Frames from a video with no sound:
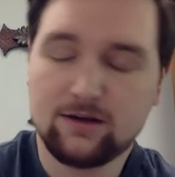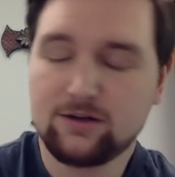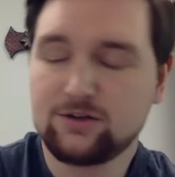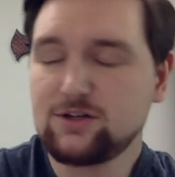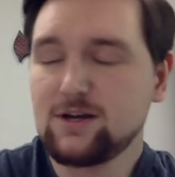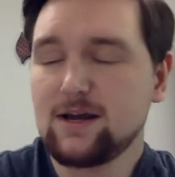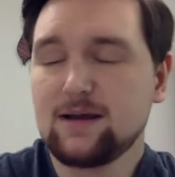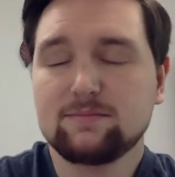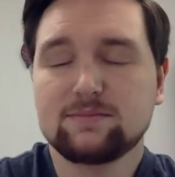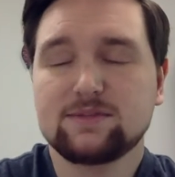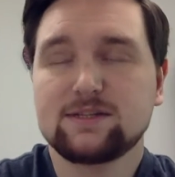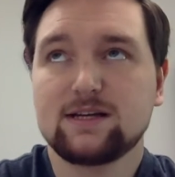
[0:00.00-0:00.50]

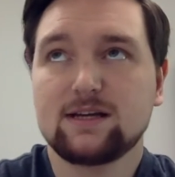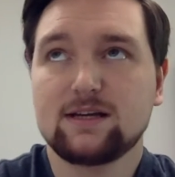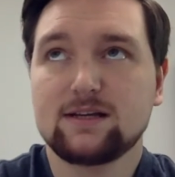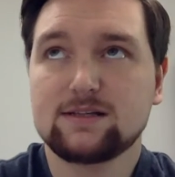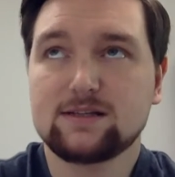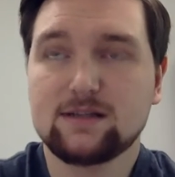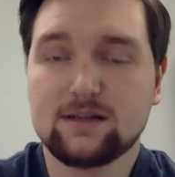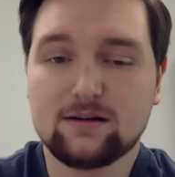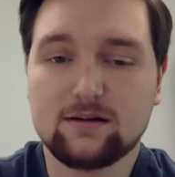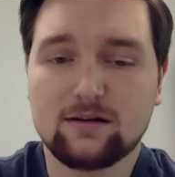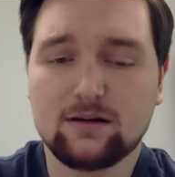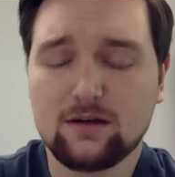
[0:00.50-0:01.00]
James
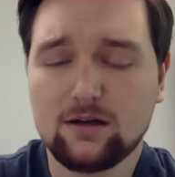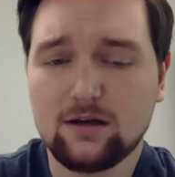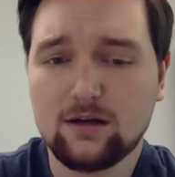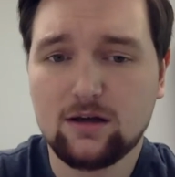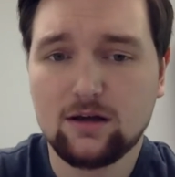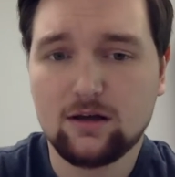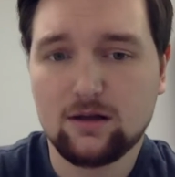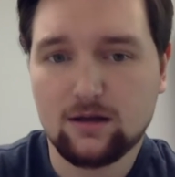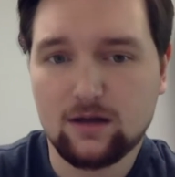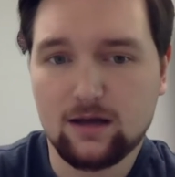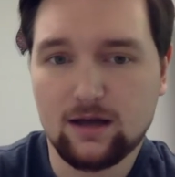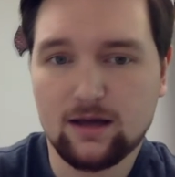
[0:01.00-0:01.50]
says in,
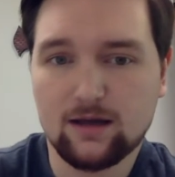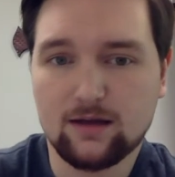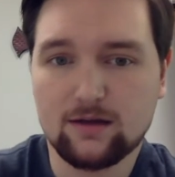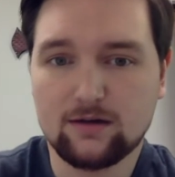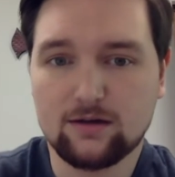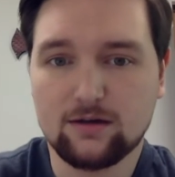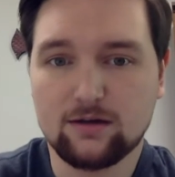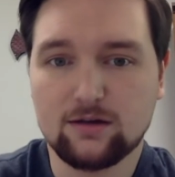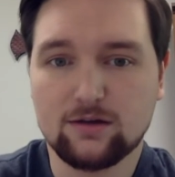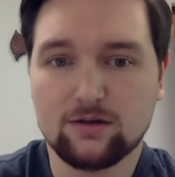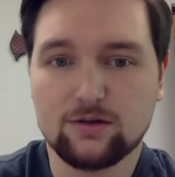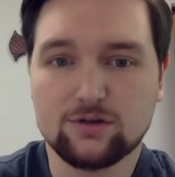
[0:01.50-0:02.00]

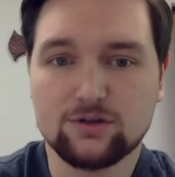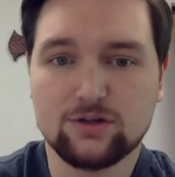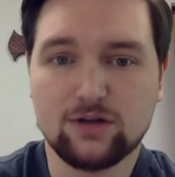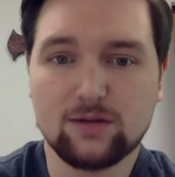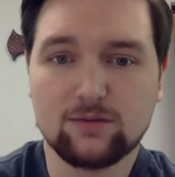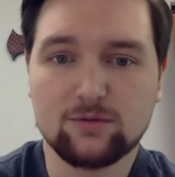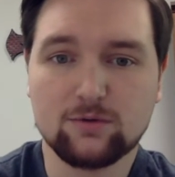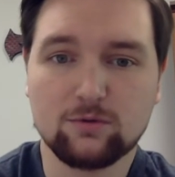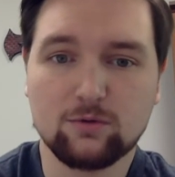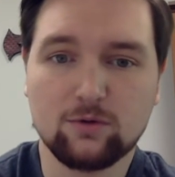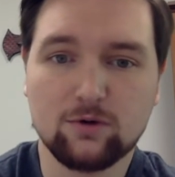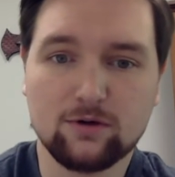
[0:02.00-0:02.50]
in
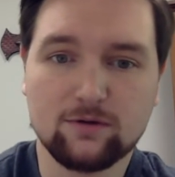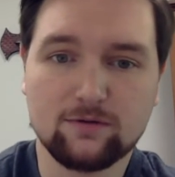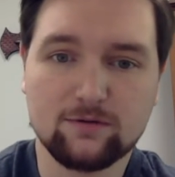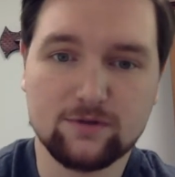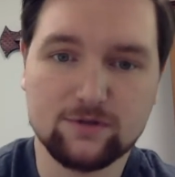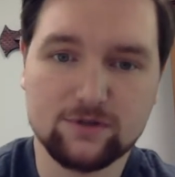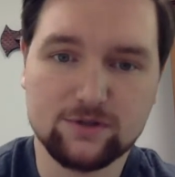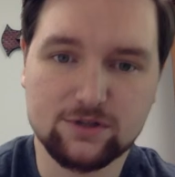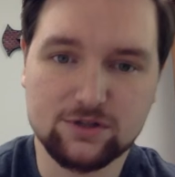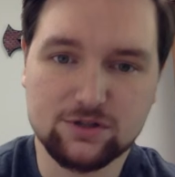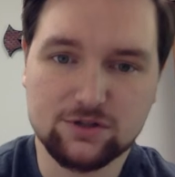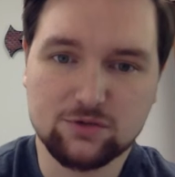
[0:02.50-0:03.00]
chapter 1,
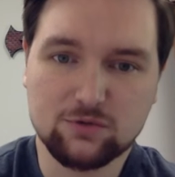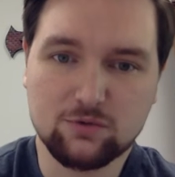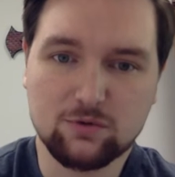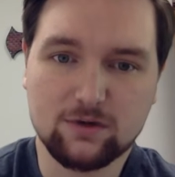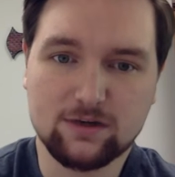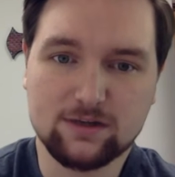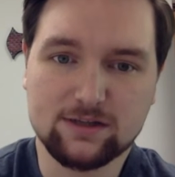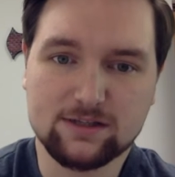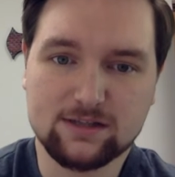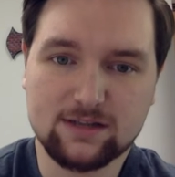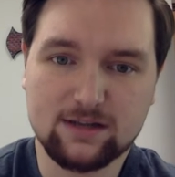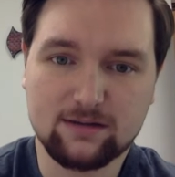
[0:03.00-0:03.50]
verses
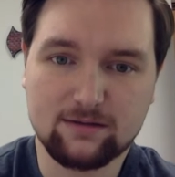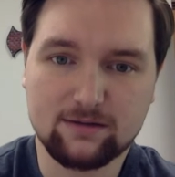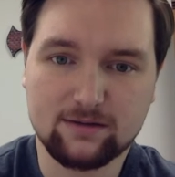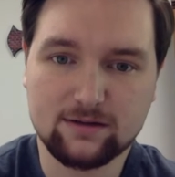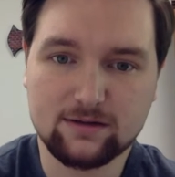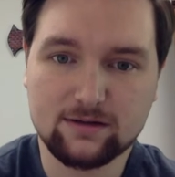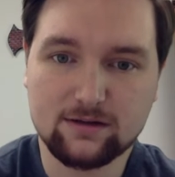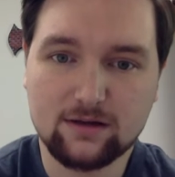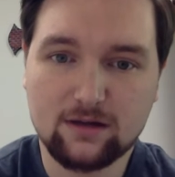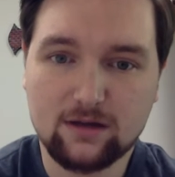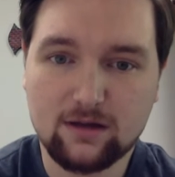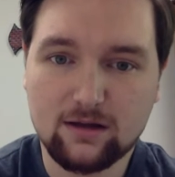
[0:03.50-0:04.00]
27,